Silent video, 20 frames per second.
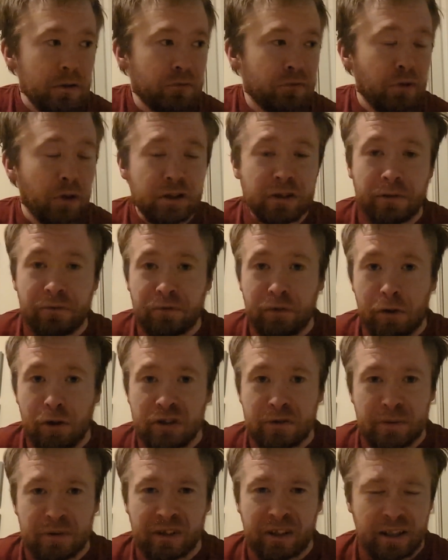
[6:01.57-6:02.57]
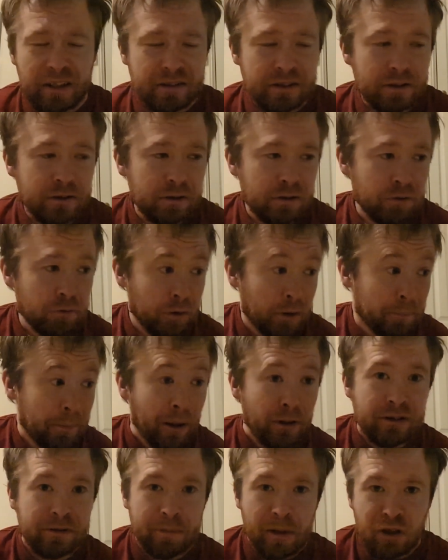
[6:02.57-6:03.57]
Nottingham Forest will be gutted. They want to
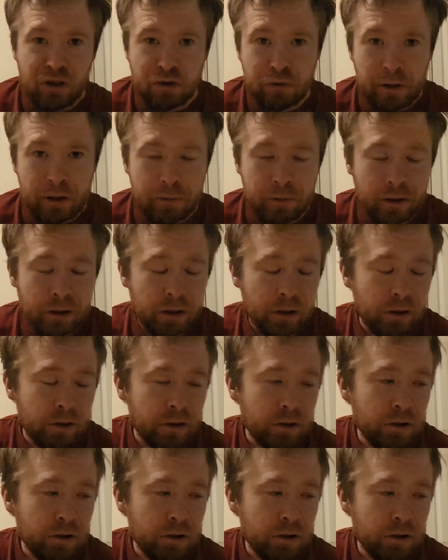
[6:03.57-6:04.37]
bounce back straight away.